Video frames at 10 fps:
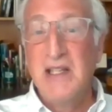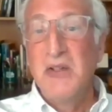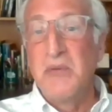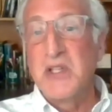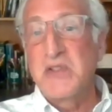
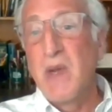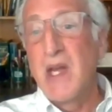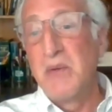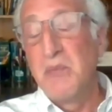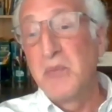rates,
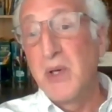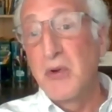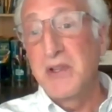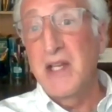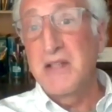which meant
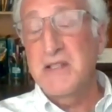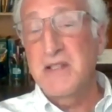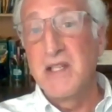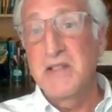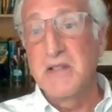both
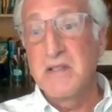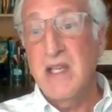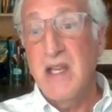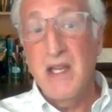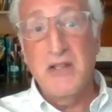
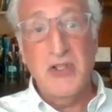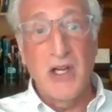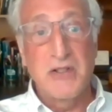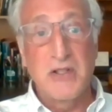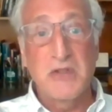legislatures and
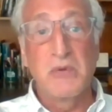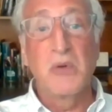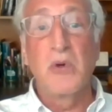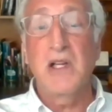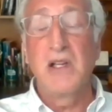judges were
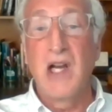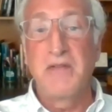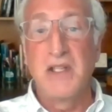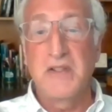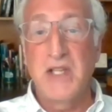working
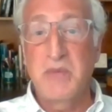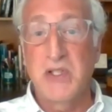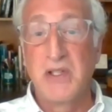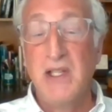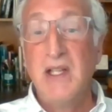off the
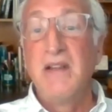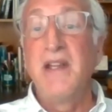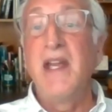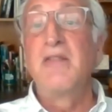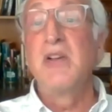assumption
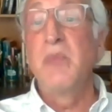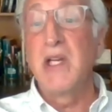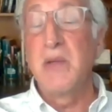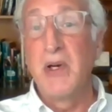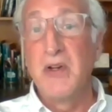that
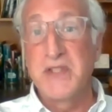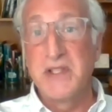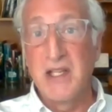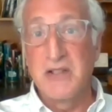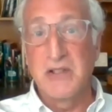everybody
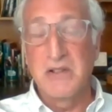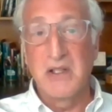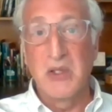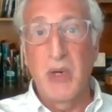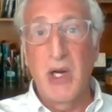posed
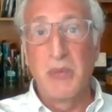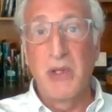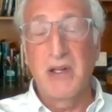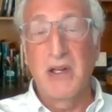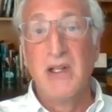a danger to
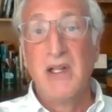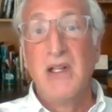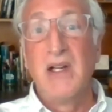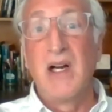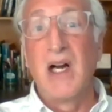the public
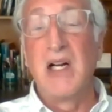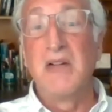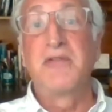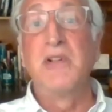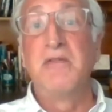
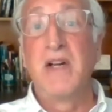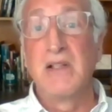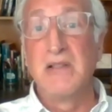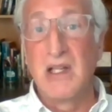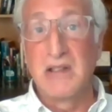for a
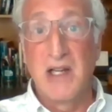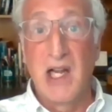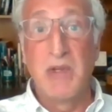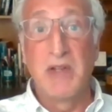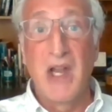very long
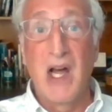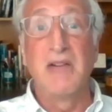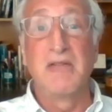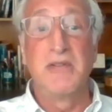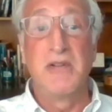time, if
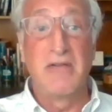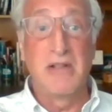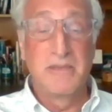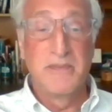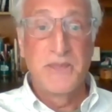not forever.